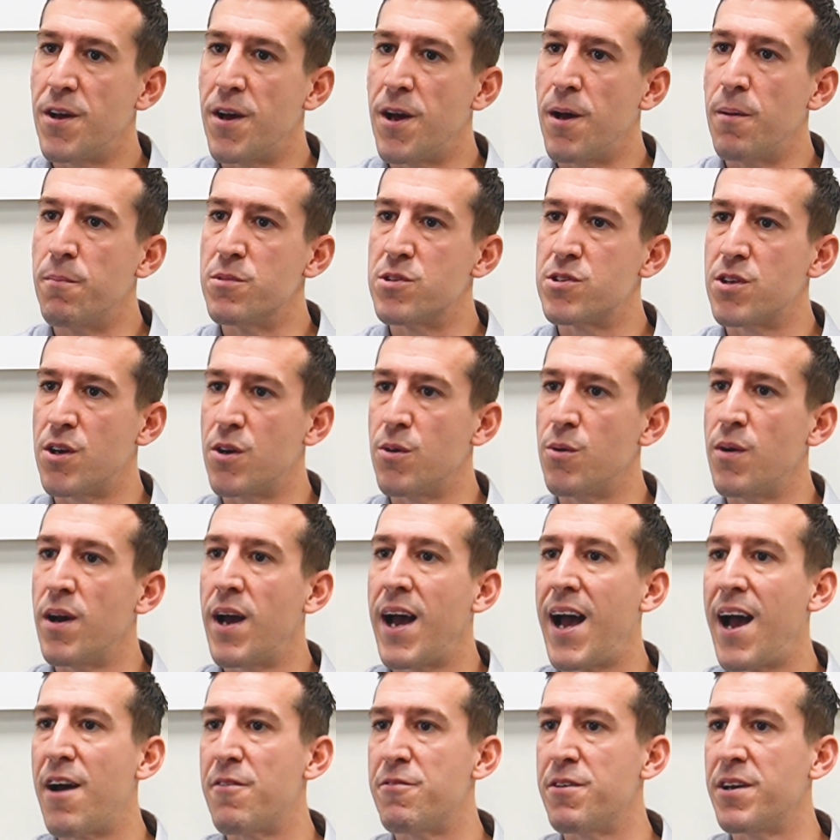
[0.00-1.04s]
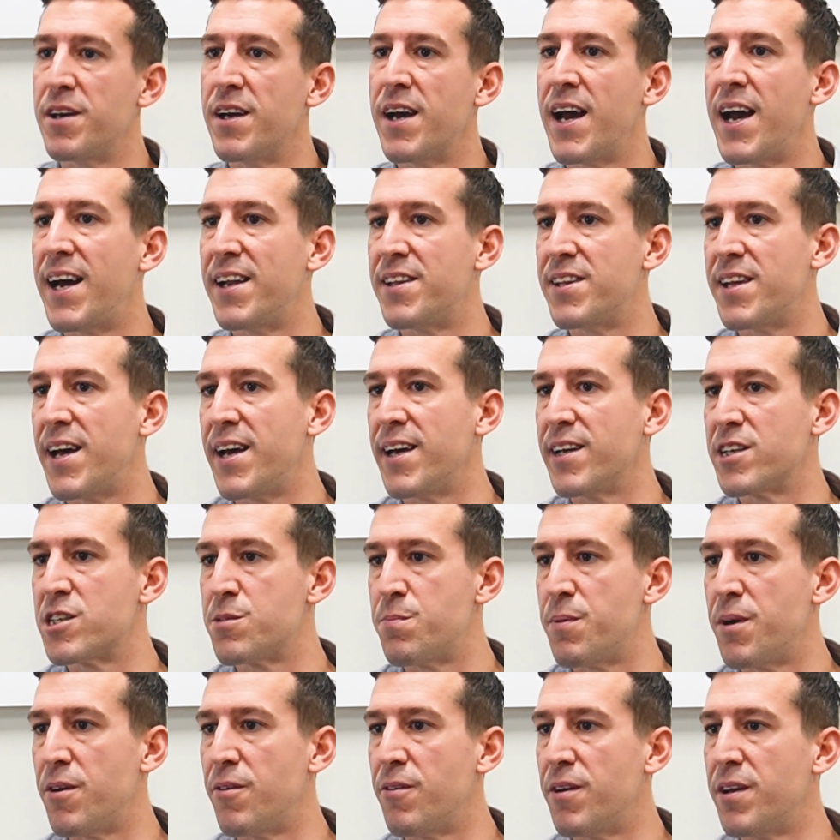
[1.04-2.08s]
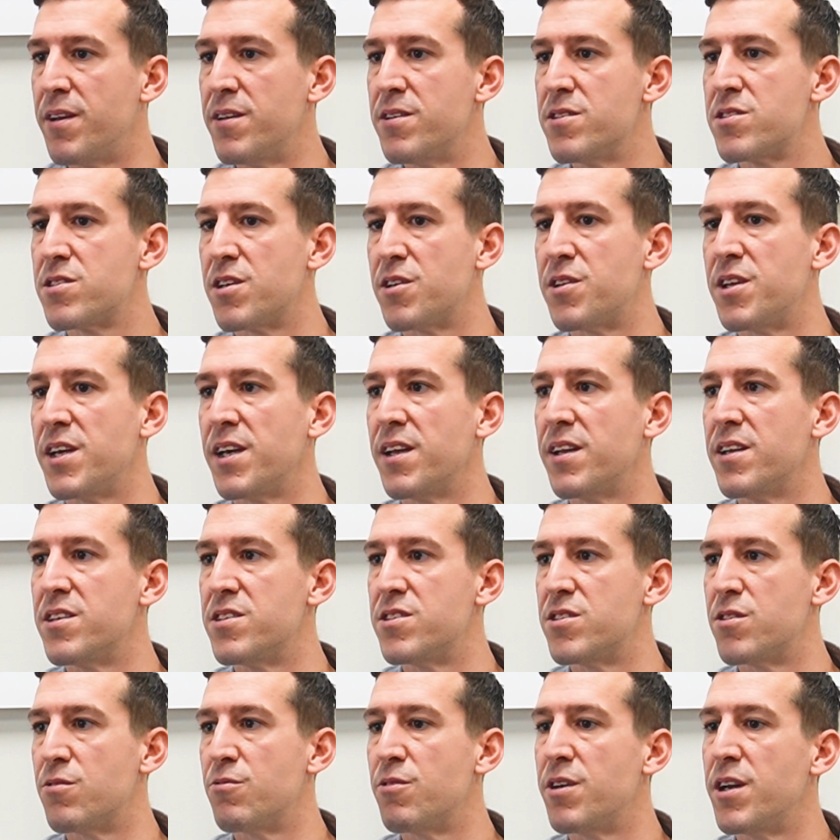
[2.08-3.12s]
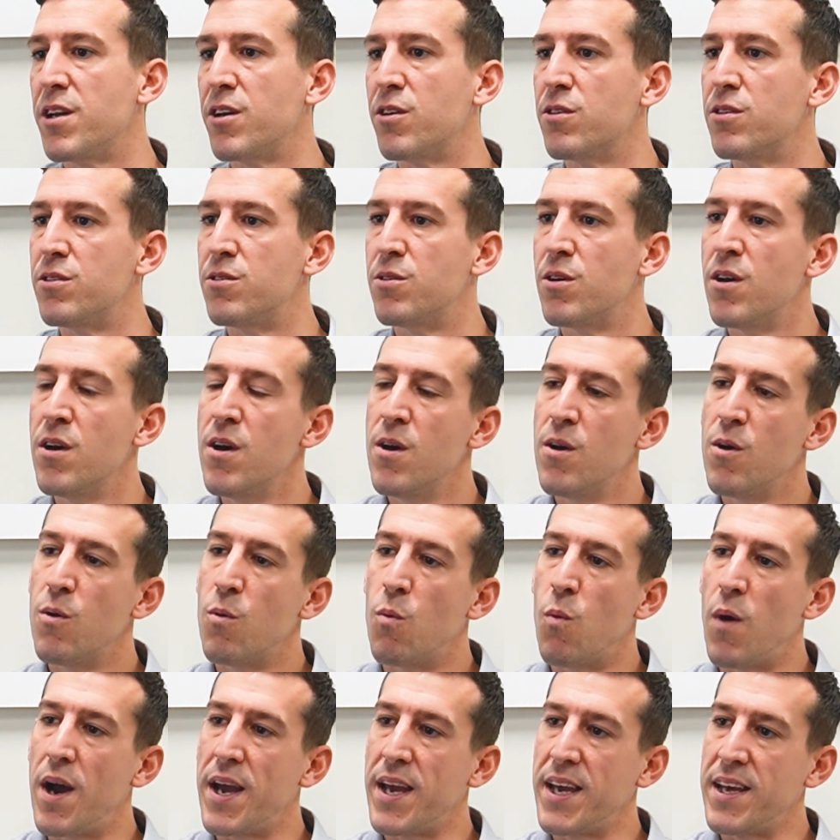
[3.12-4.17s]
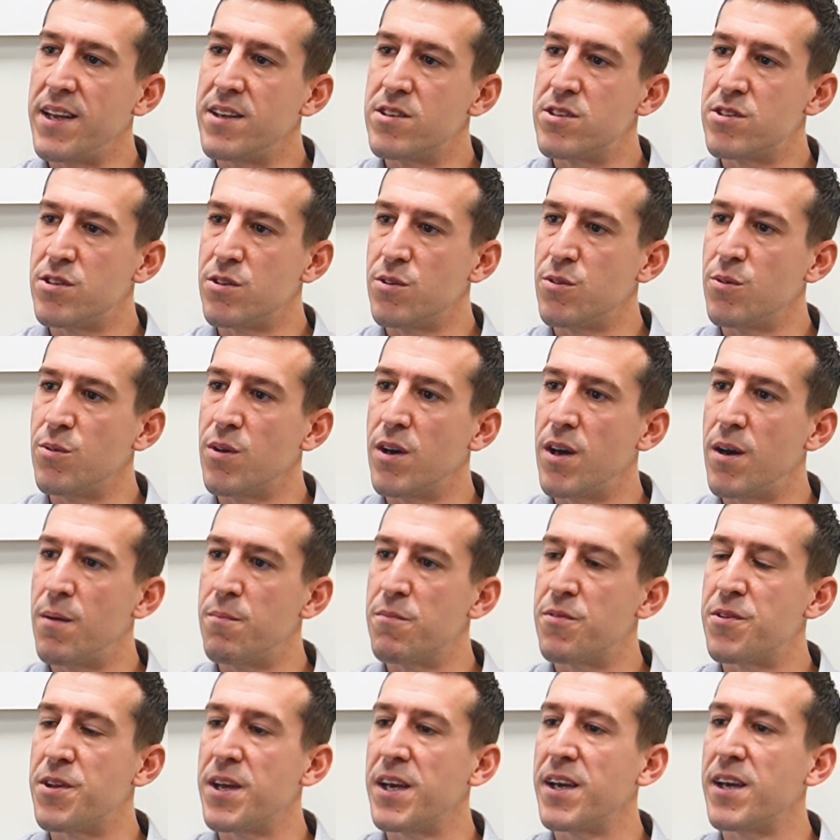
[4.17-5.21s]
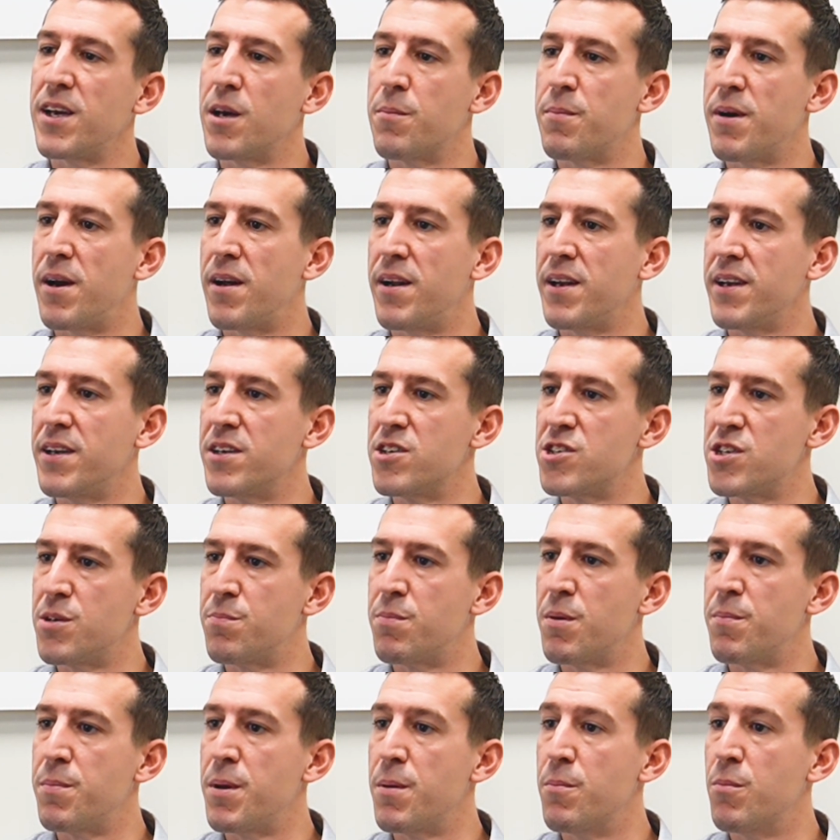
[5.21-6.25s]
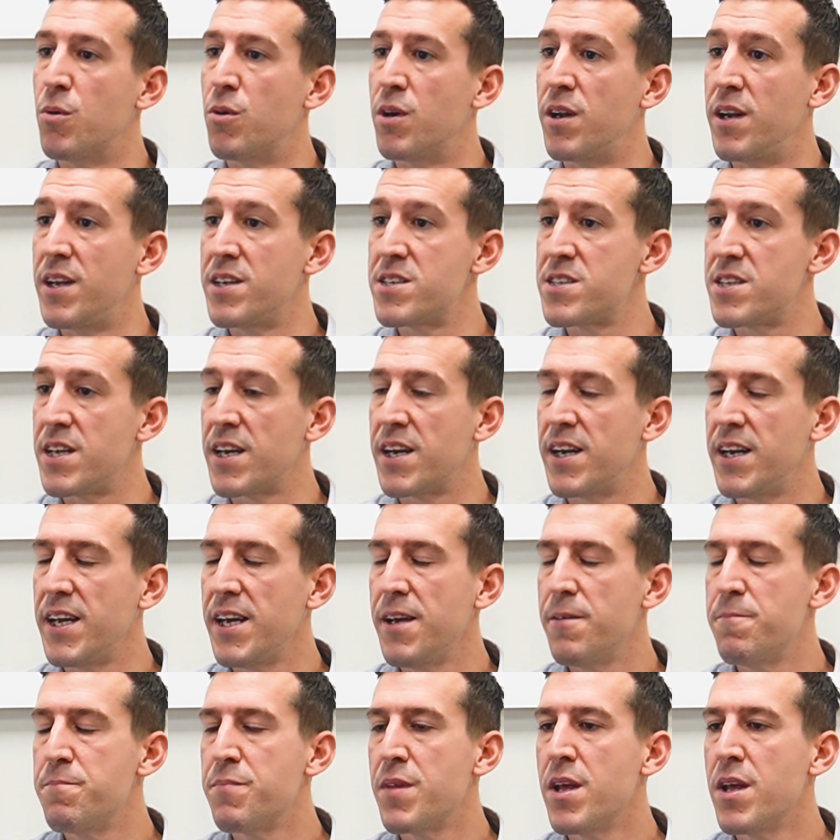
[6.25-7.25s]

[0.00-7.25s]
Um, so having had that experience, I think this is a really good way into um, thinking about leadership a bit more holistically